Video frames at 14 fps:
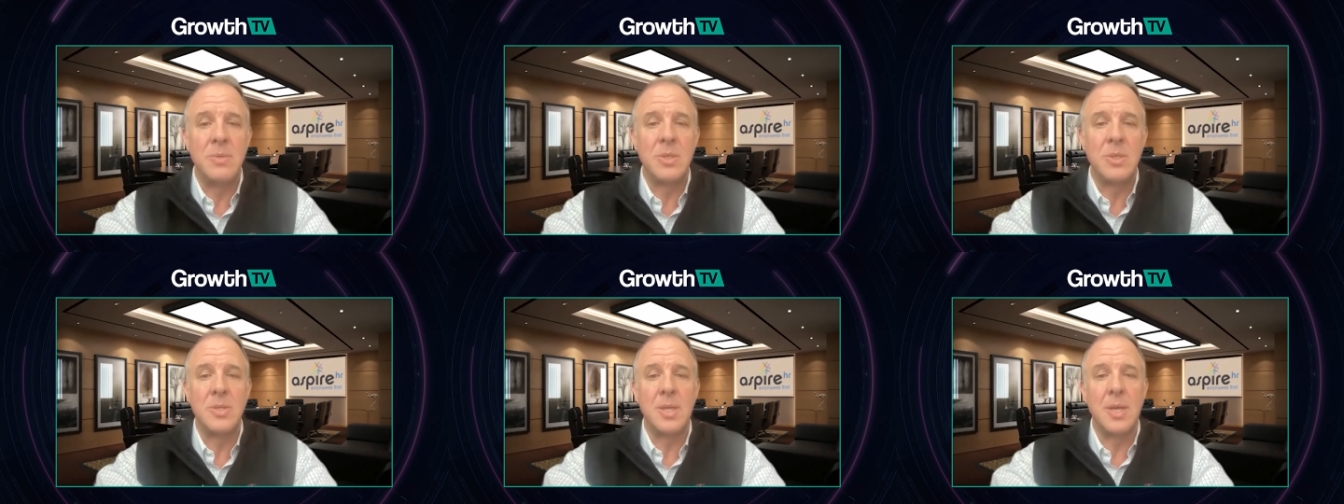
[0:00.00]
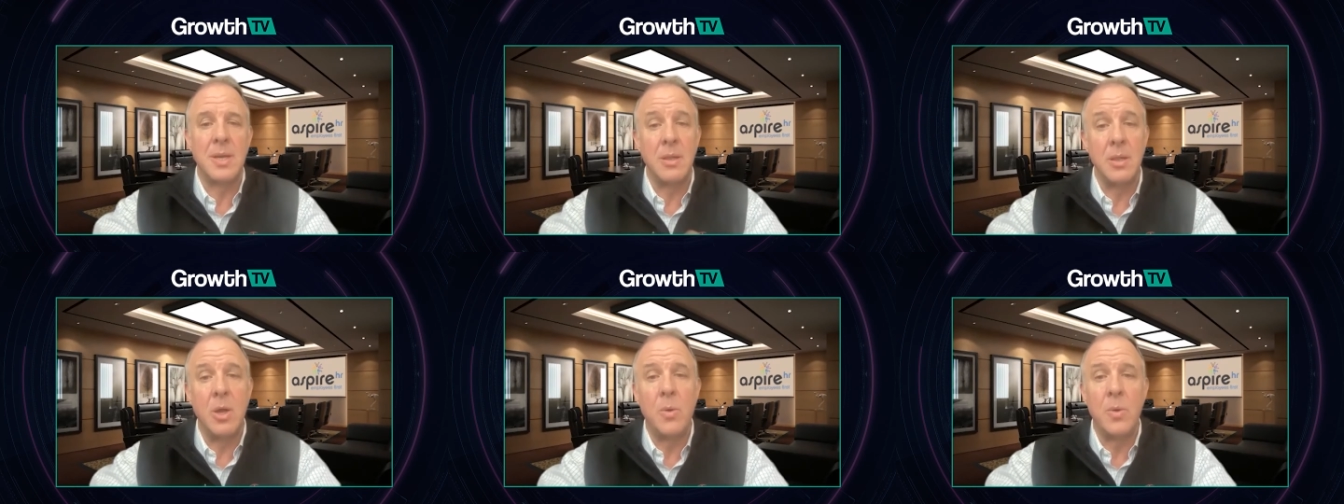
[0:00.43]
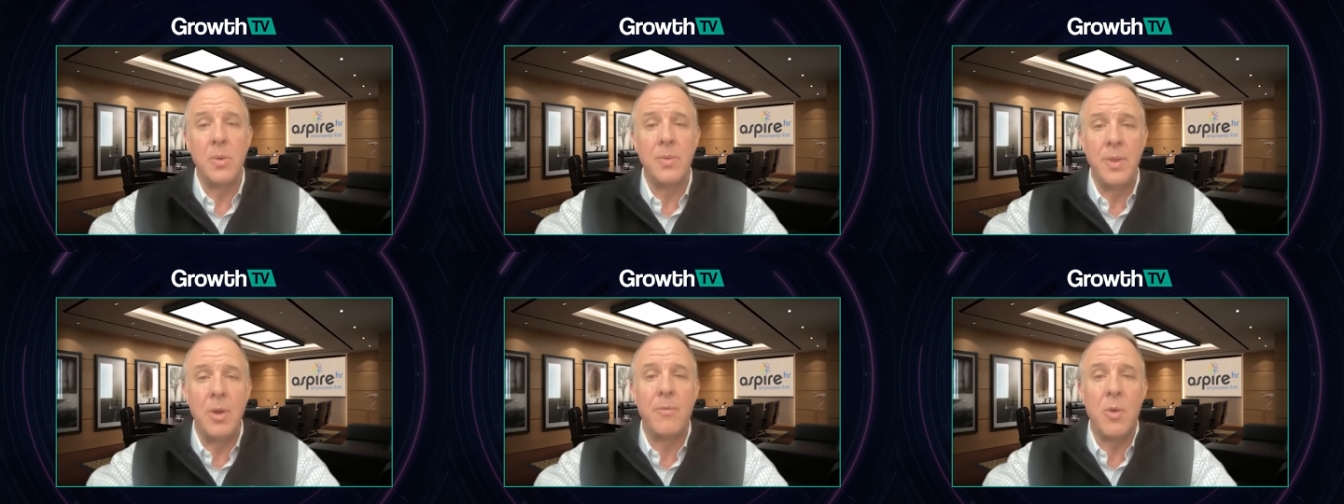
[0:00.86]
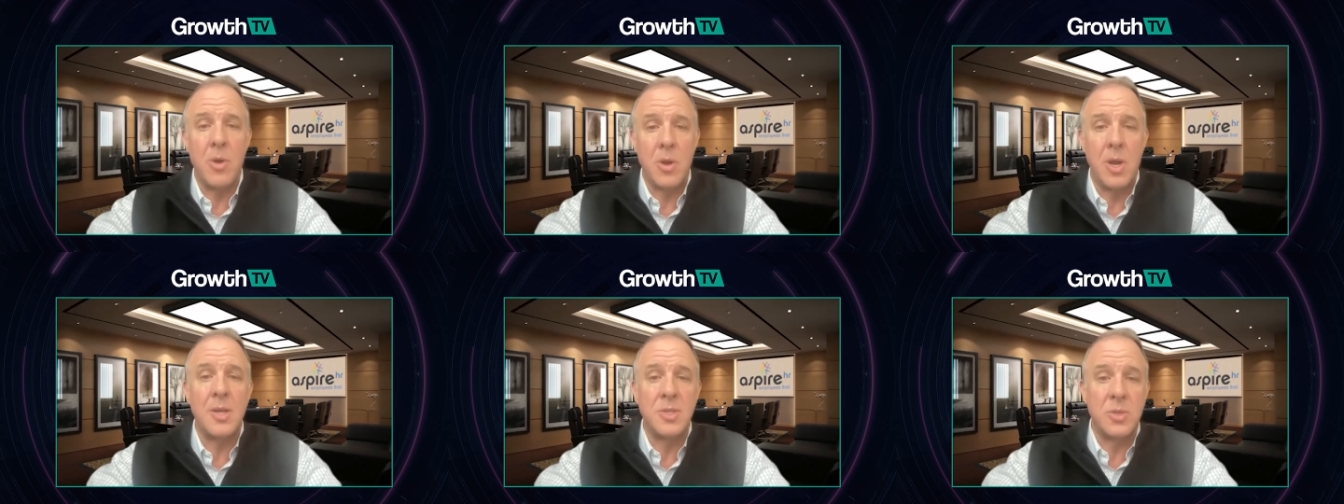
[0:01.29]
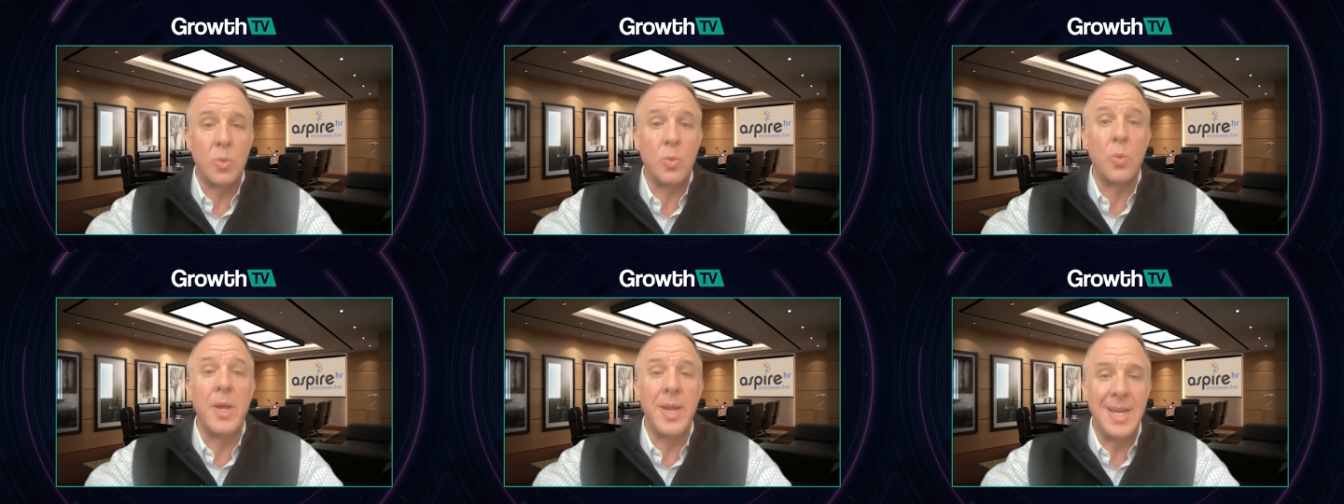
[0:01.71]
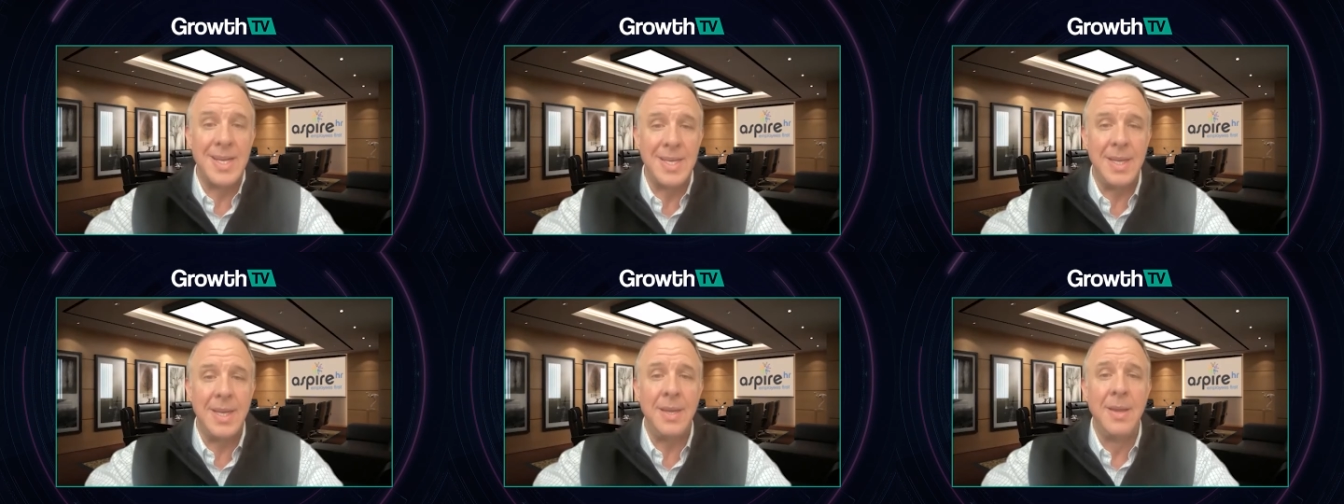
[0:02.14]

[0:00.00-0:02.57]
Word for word: So it's going to lower the overall cost to run IT